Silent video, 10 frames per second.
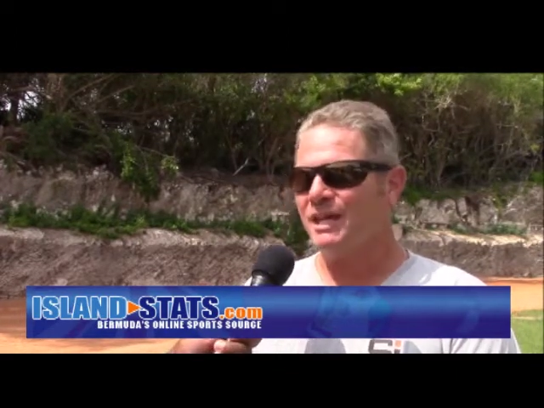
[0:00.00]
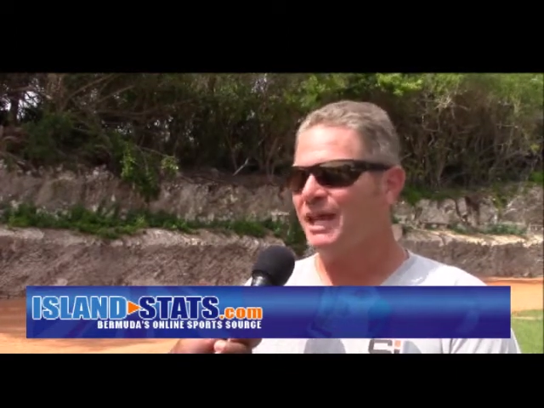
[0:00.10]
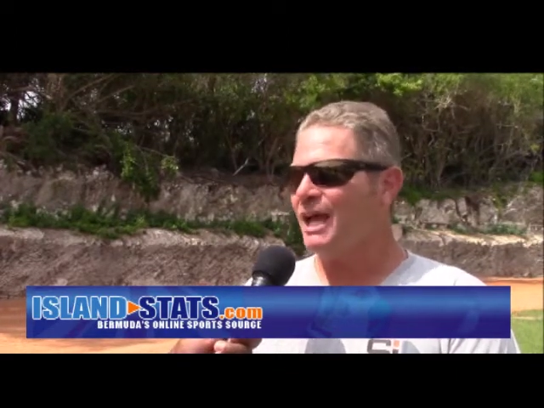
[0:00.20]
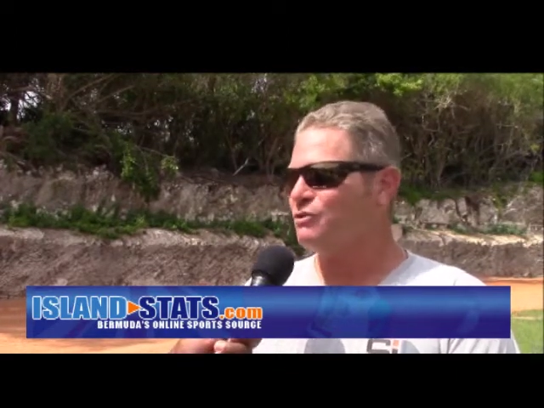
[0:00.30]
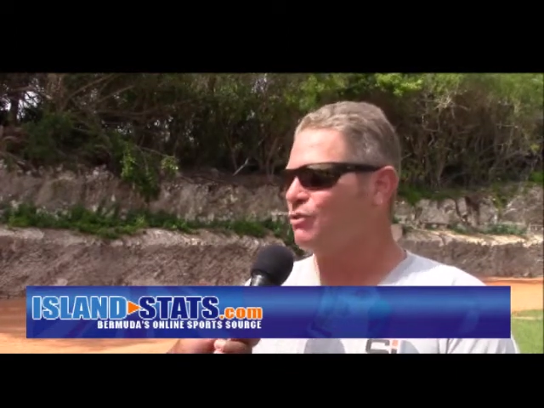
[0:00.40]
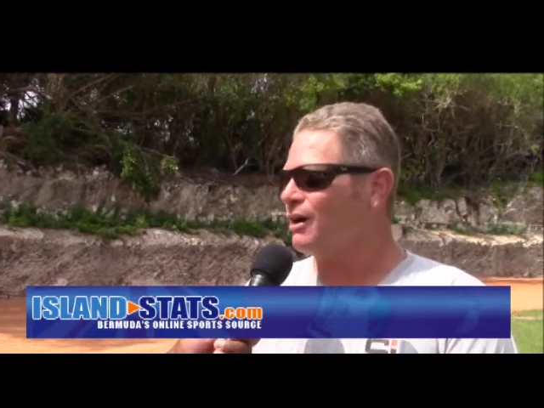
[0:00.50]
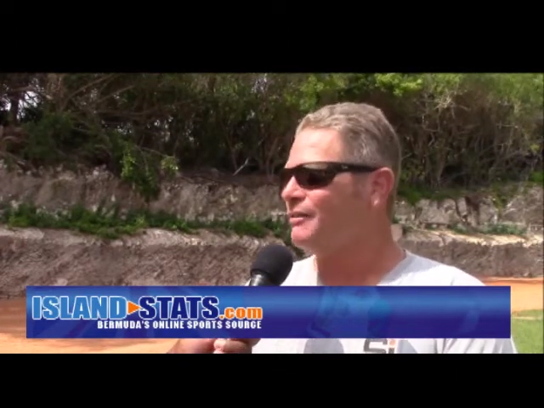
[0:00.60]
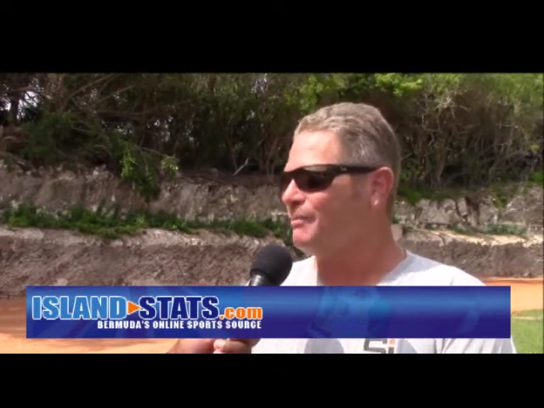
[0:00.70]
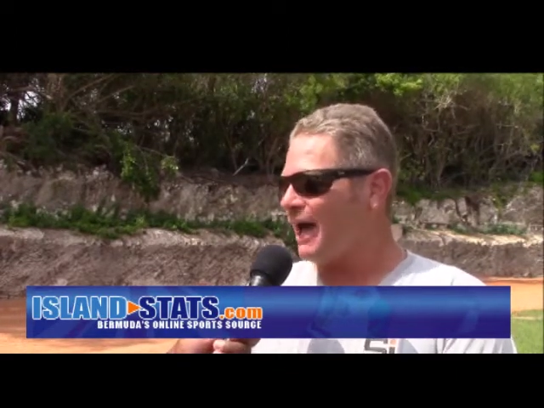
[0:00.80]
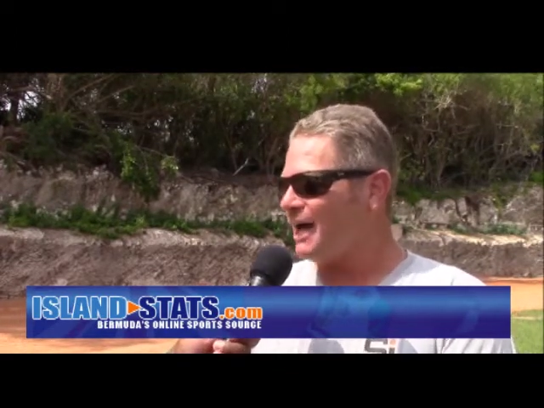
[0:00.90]
They can't
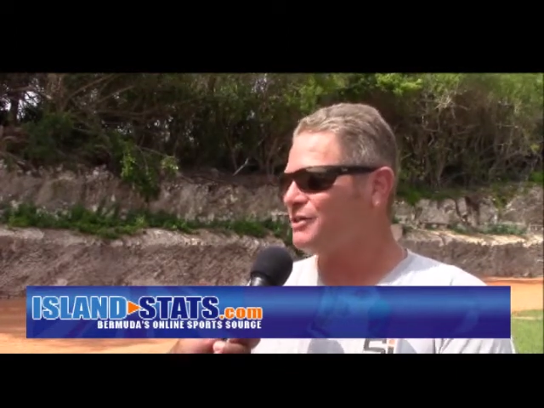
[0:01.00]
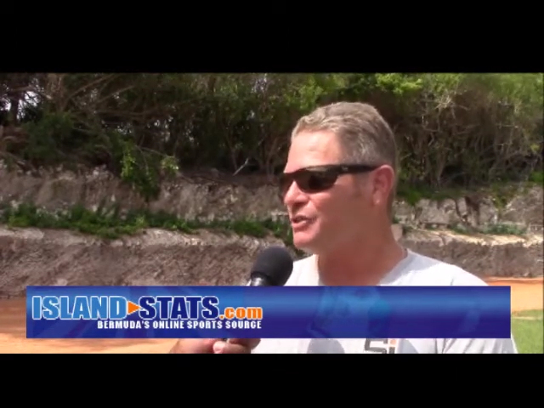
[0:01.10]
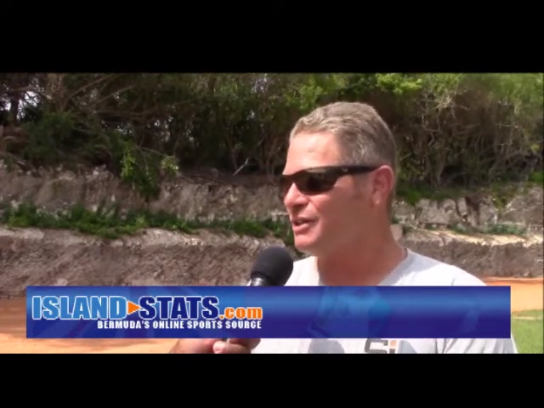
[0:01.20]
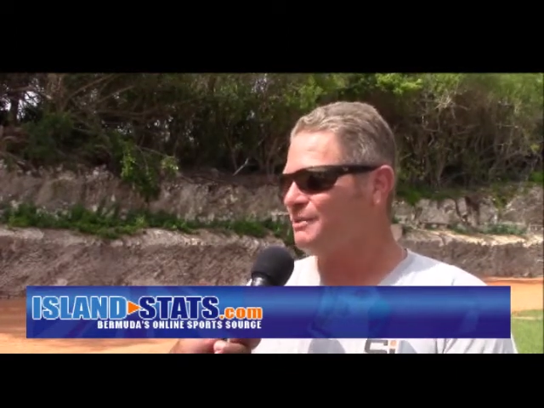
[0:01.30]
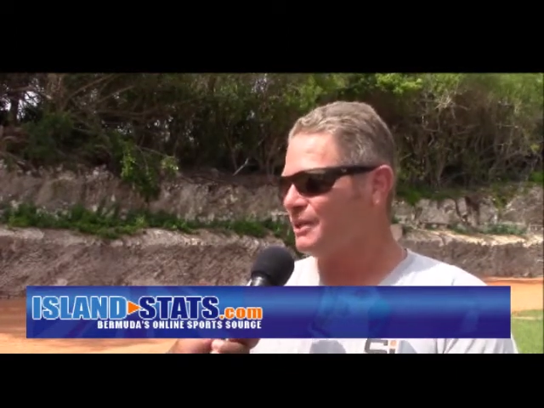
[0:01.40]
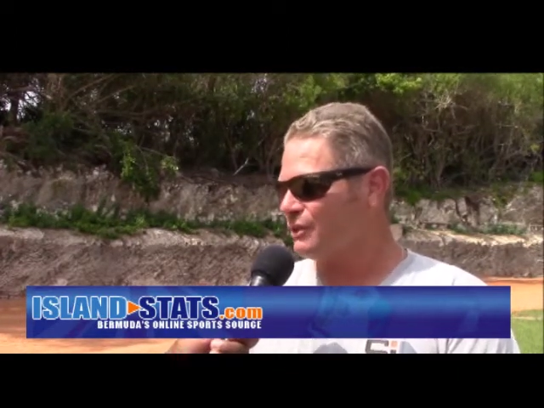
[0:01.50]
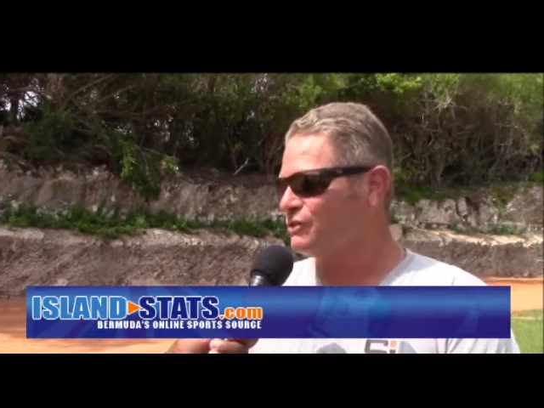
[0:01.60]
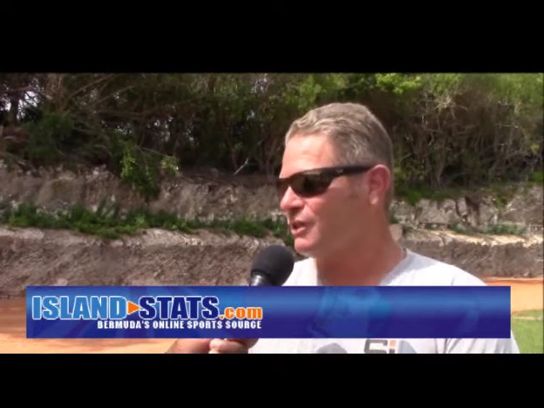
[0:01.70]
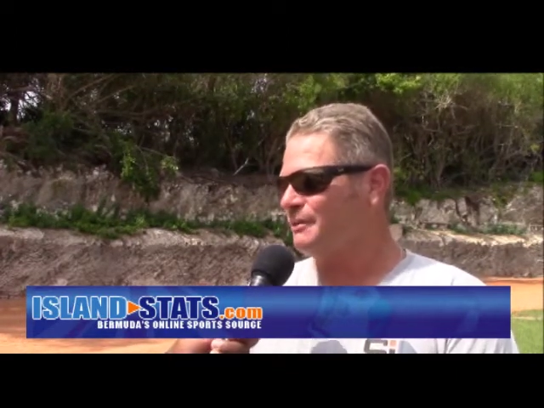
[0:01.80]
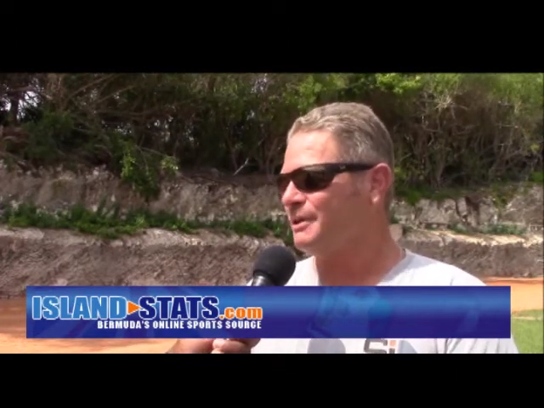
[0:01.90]
drive past here
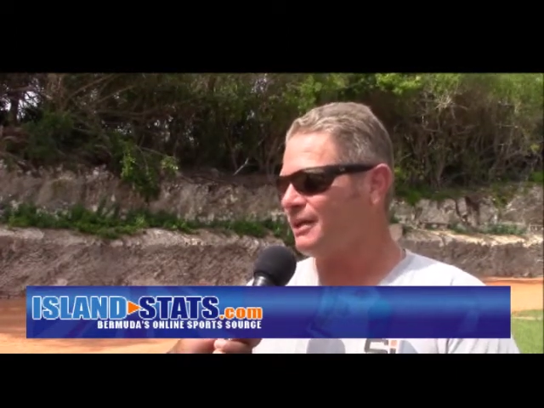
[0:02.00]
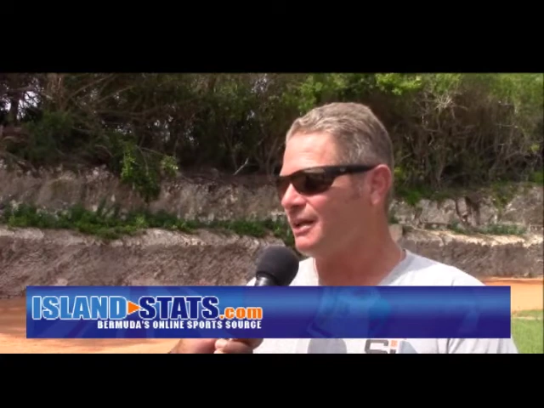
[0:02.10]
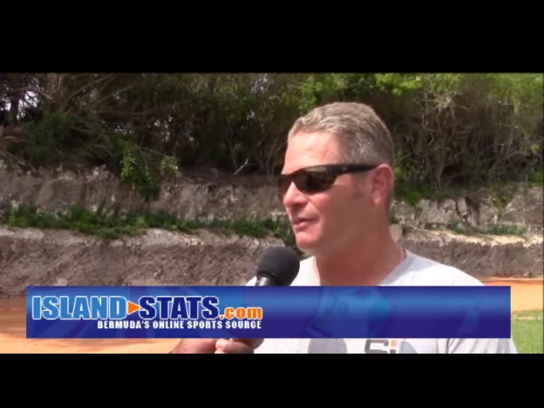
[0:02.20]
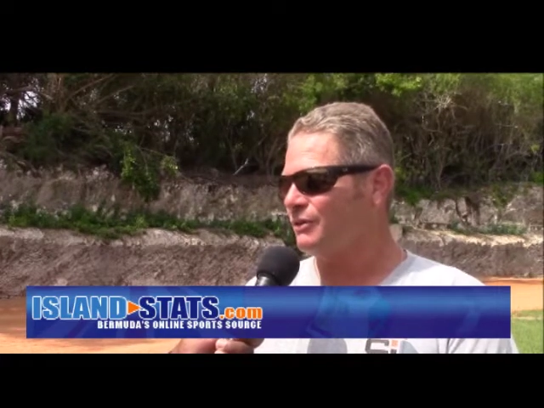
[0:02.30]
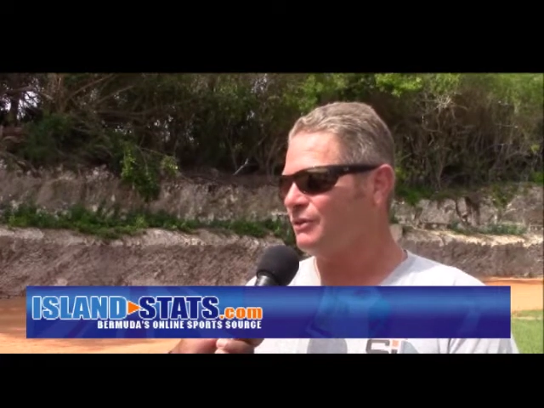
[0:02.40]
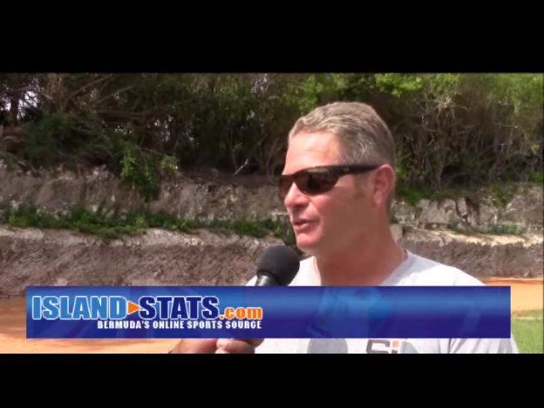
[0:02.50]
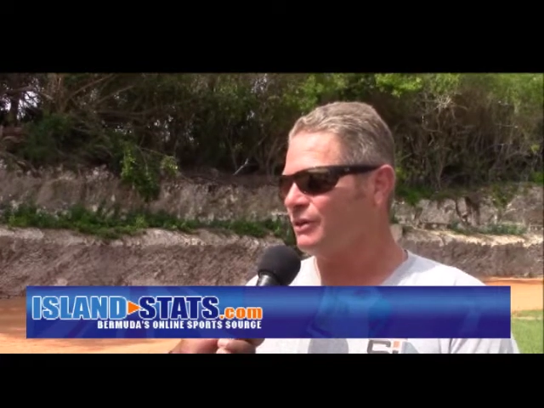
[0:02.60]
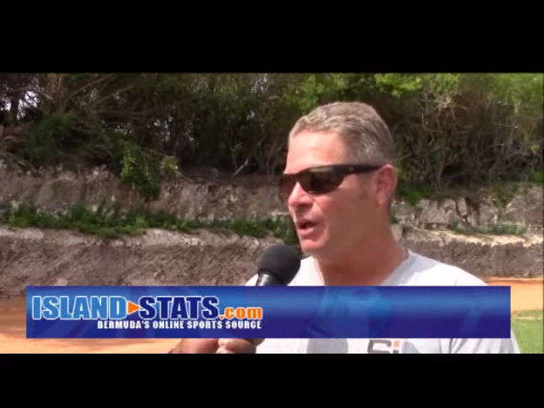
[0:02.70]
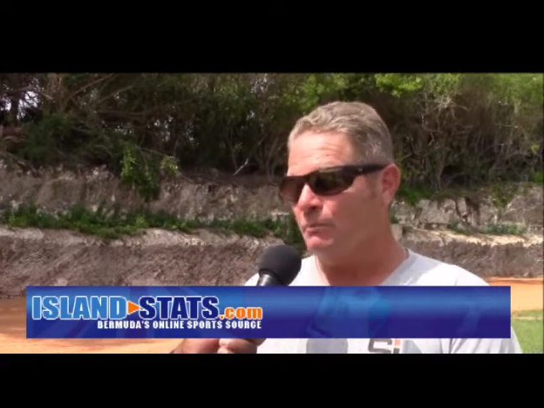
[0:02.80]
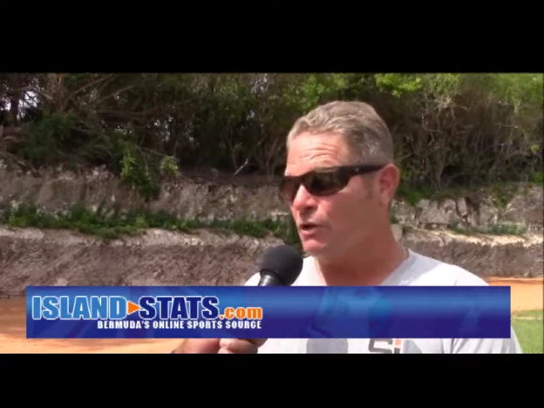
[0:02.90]
without stopping and having a look.